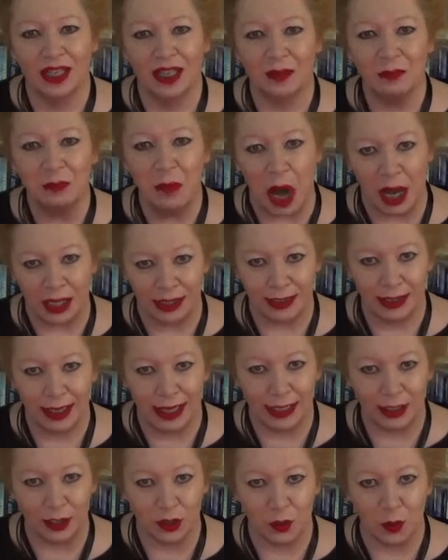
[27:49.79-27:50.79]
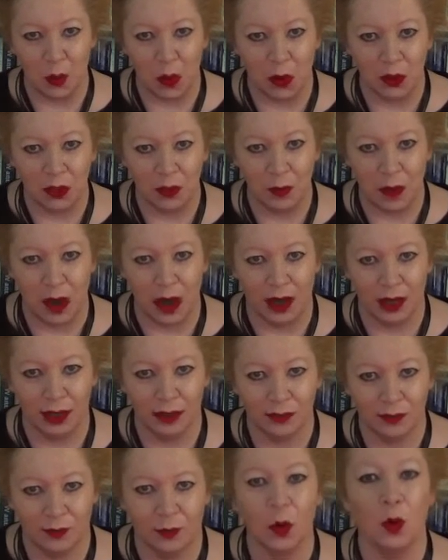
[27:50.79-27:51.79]
Mike Kent was my
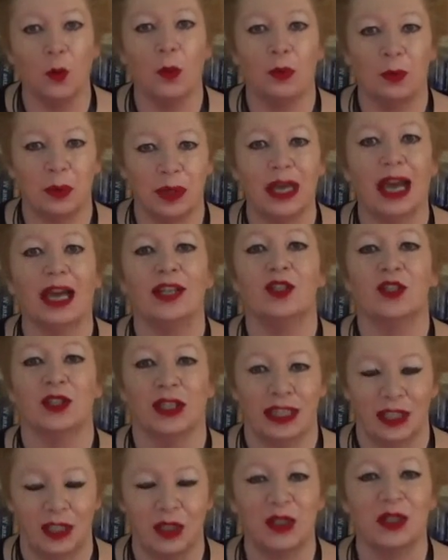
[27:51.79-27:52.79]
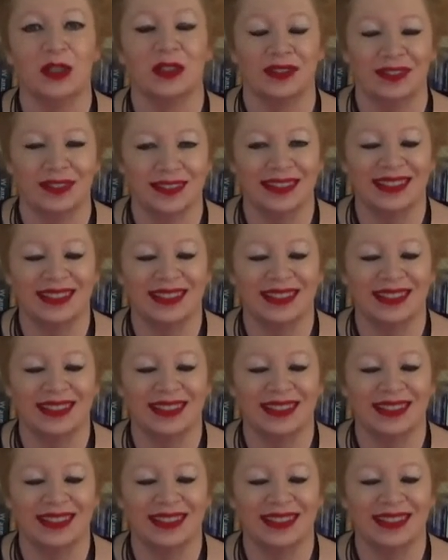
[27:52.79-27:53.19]
former PhD student